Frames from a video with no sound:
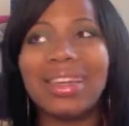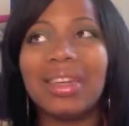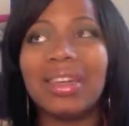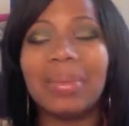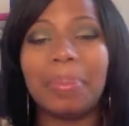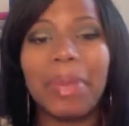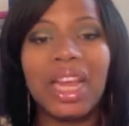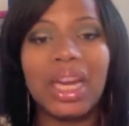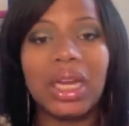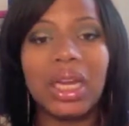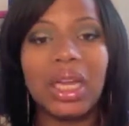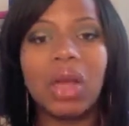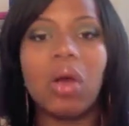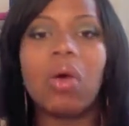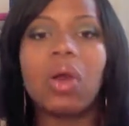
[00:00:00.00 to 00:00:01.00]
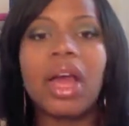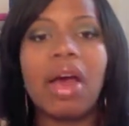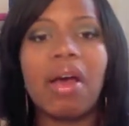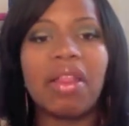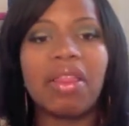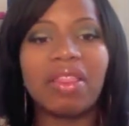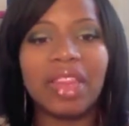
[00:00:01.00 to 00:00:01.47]
depending on how
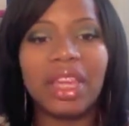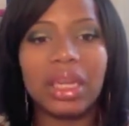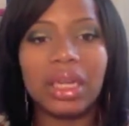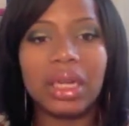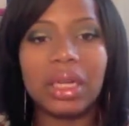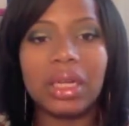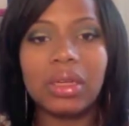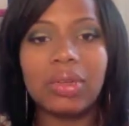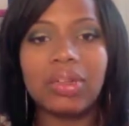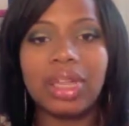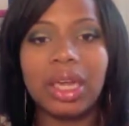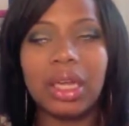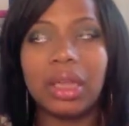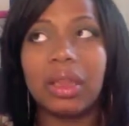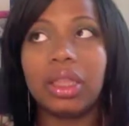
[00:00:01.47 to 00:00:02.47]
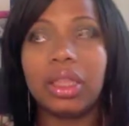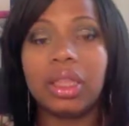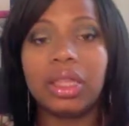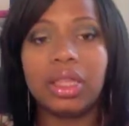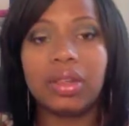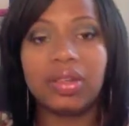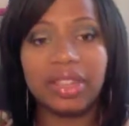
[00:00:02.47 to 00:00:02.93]
thick it is and the
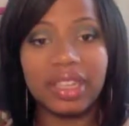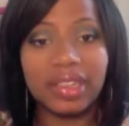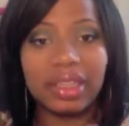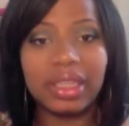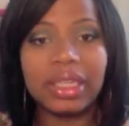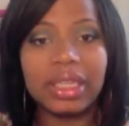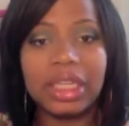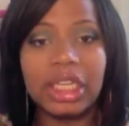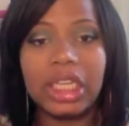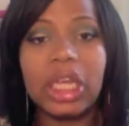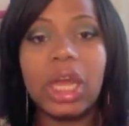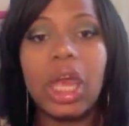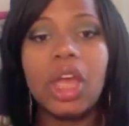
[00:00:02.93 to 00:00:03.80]
consistency.